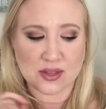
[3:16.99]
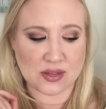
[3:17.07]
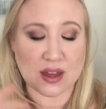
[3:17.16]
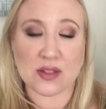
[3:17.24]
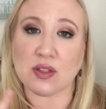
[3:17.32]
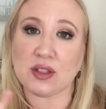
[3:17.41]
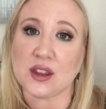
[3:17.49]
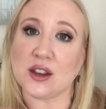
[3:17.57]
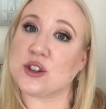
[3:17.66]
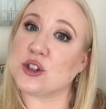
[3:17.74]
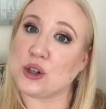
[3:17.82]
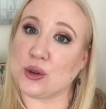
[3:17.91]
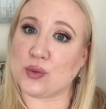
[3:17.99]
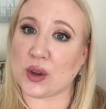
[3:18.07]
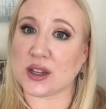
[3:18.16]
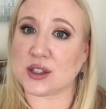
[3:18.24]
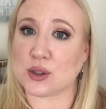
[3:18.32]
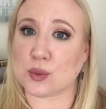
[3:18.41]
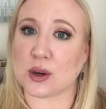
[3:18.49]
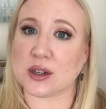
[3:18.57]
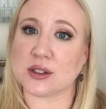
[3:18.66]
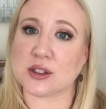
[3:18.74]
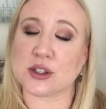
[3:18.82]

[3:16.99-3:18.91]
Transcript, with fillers: than the Too Faced one.